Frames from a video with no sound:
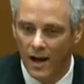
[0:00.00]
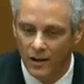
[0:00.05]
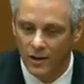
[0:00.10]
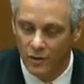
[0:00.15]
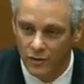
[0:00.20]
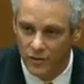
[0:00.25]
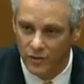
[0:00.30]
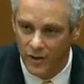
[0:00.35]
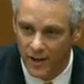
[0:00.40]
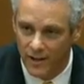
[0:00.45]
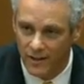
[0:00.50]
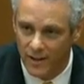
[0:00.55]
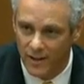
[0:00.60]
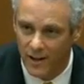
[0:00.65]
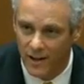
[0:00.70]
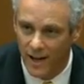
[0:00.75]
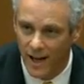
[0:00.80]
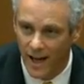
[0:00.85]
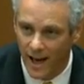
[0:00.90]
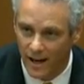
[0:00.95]
I understand
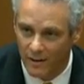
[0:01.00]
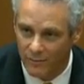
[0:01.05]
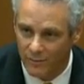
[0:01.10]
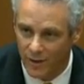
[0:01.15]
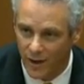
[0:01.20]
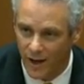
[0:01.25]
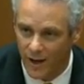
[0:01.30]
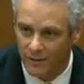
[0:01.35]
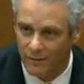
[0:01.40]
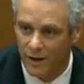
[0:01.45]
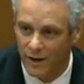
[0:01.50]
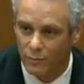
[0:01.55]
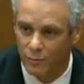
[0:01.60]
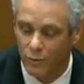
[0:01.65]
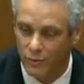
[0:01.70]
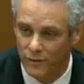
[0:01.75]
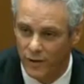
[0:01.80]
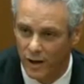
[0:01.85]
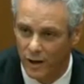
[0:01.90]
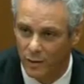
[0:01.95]
the half-life I
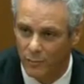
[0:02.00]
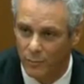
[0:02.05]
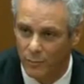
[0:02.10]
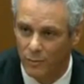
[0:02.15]
wrote down on